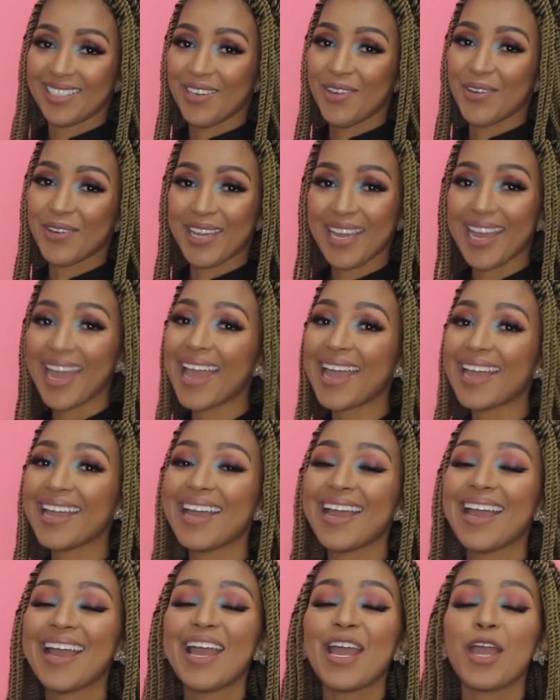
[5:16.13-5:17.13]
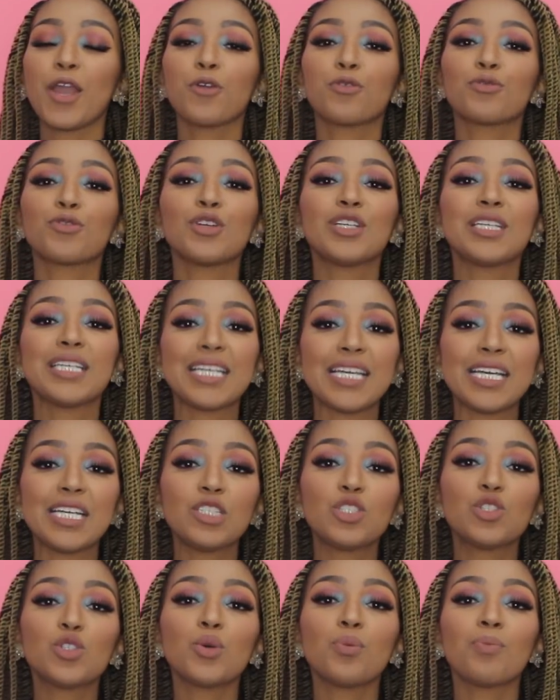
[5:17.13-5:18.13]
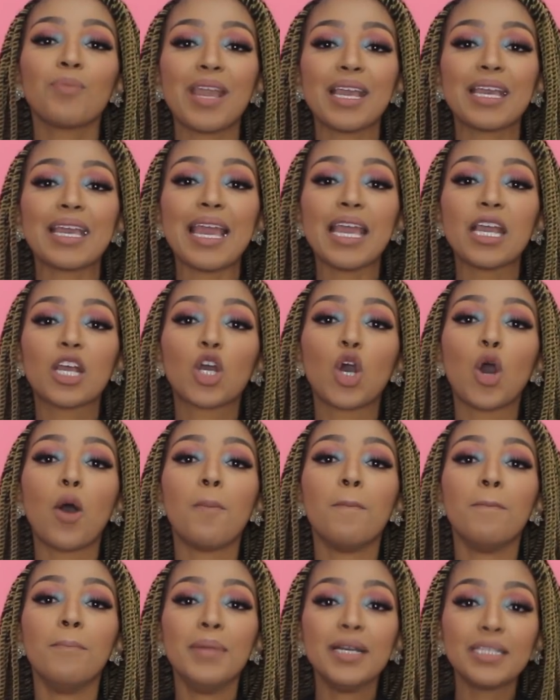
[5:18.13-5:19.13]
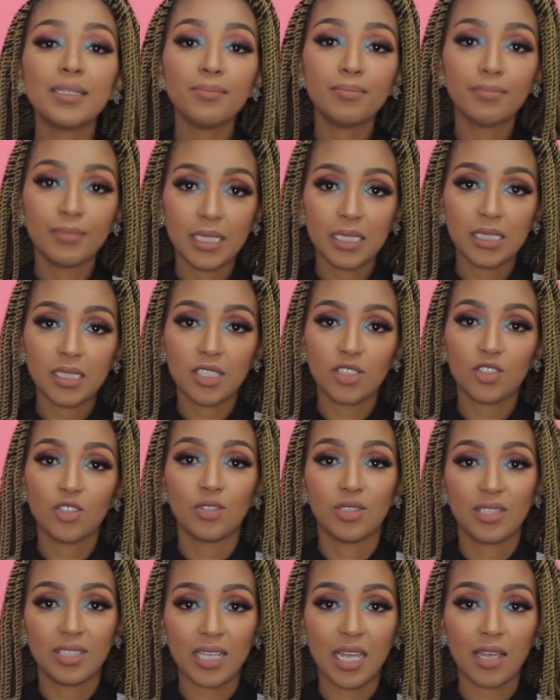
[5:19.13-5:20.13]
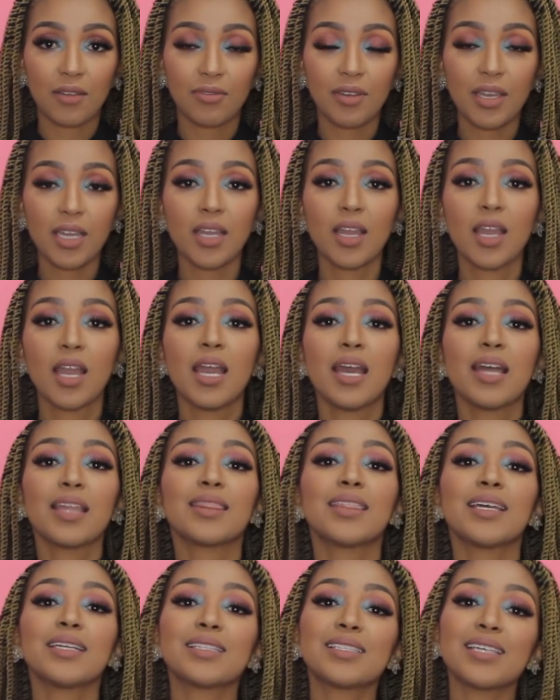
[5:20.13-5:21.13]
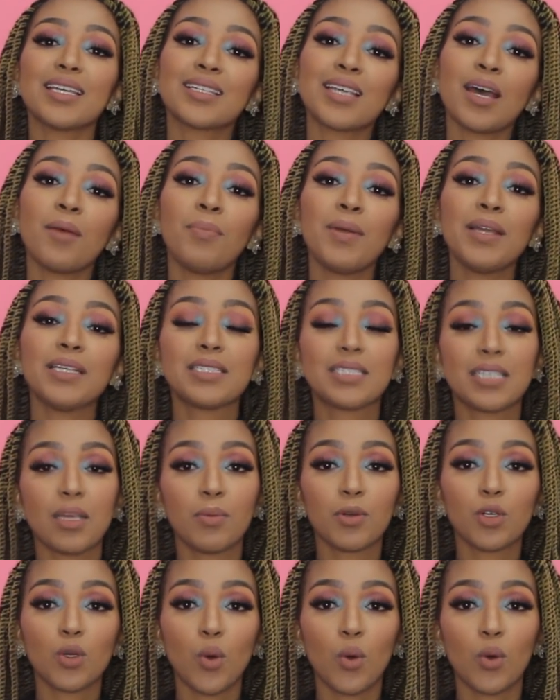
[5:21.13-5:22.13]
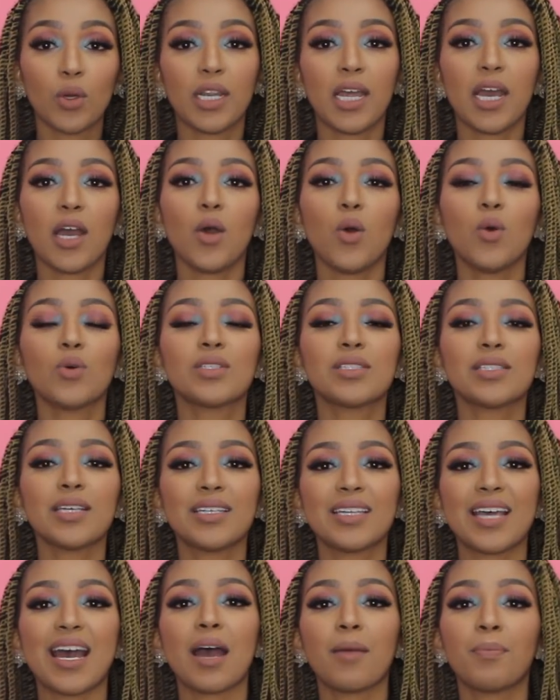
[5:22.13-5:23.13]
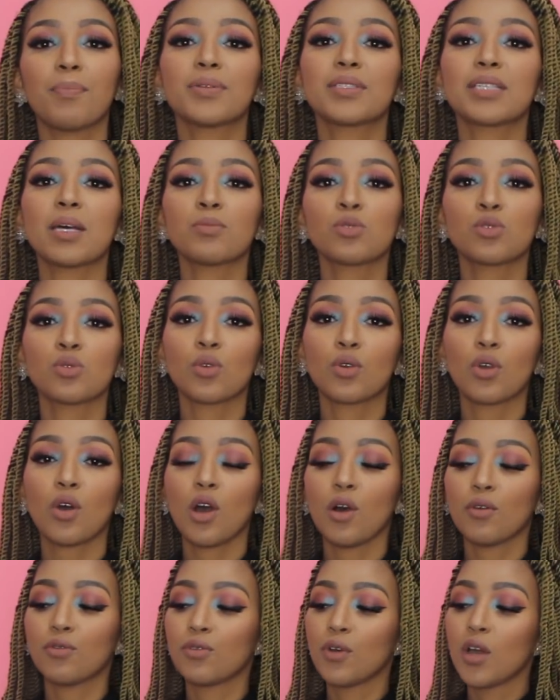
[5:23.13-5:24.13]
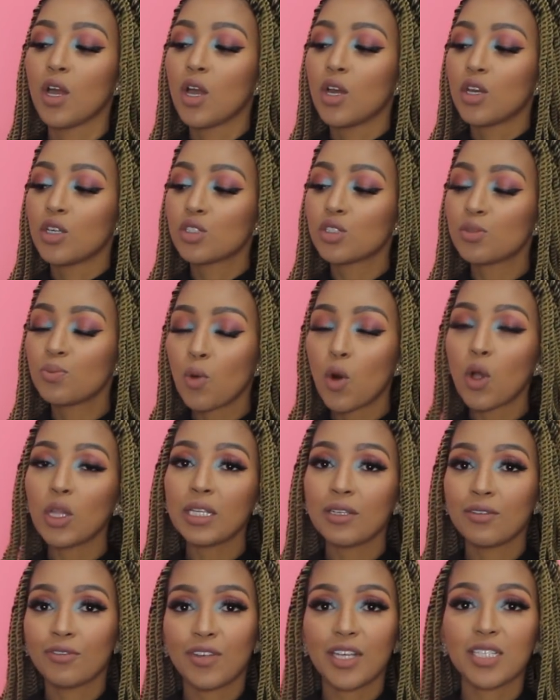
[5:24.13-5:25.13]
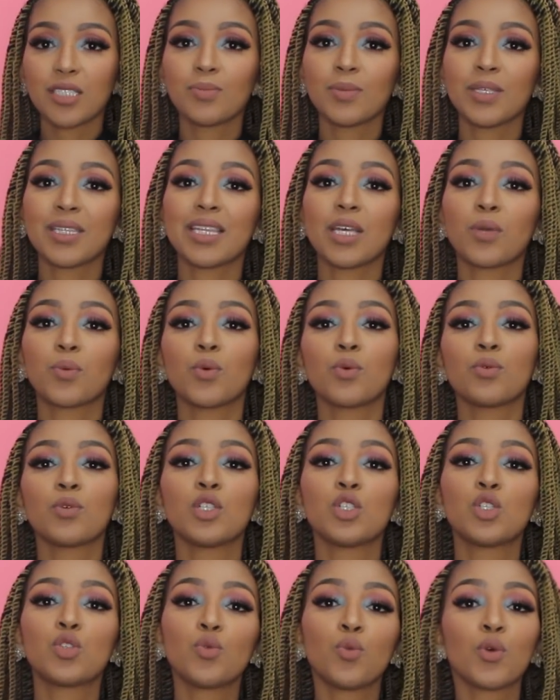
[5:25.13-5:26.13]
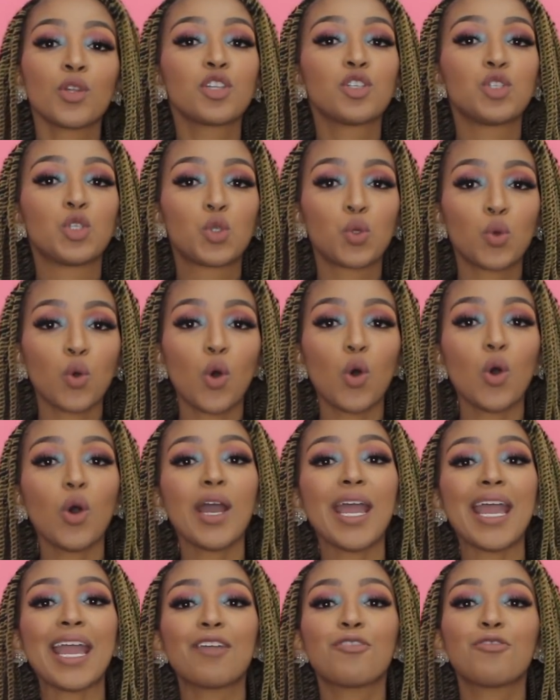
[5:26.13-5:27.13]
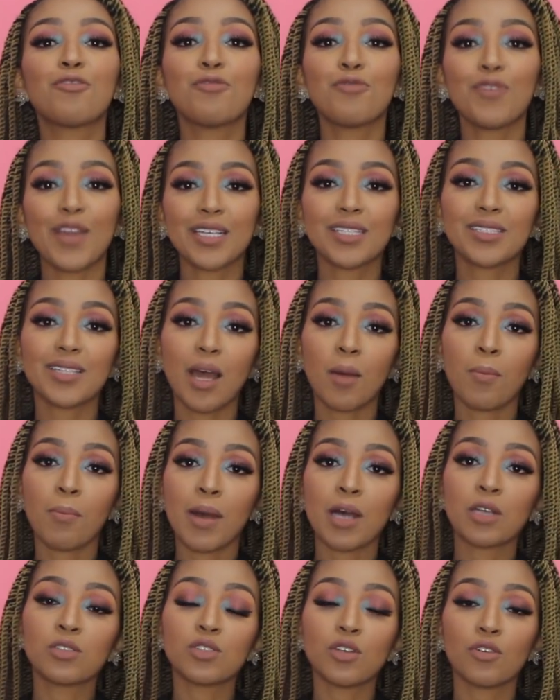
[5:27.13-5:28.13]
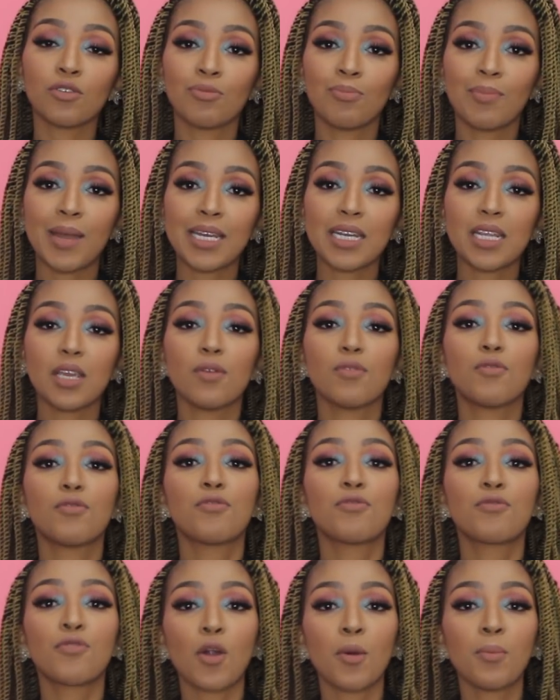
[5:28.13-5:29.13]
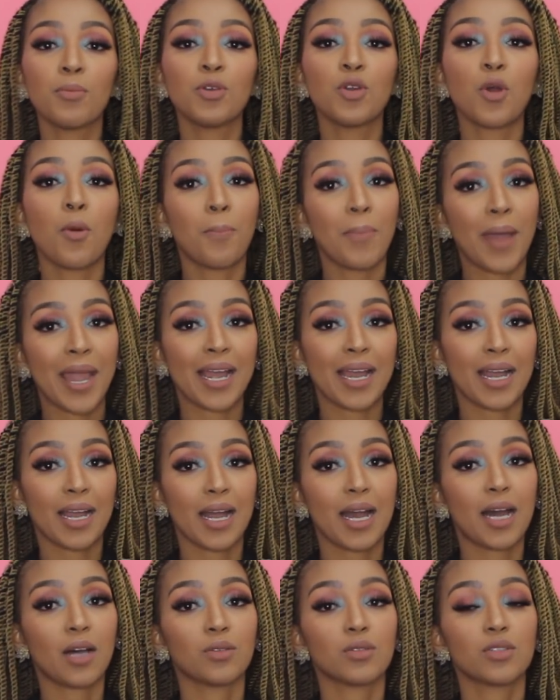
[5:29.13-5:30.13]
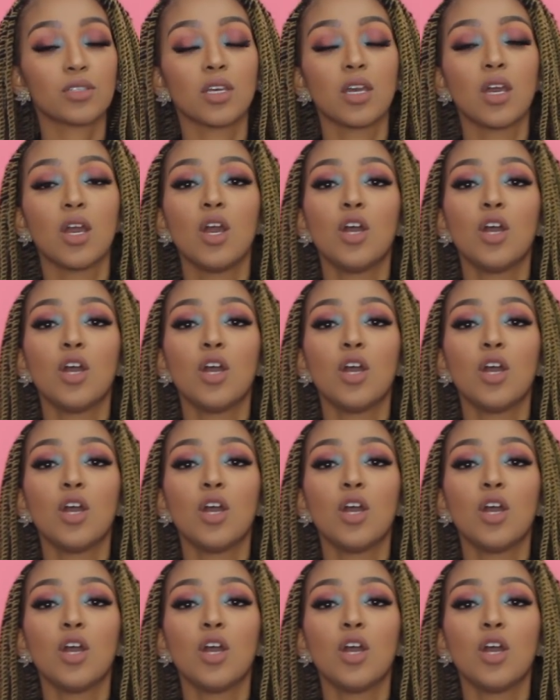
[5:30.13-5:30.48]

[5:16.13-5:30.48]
Okay, if you need to make a commitment to saving, then set up a debit order or set up some sort of small investment that will withdraw a fixed amount of money from your bank account.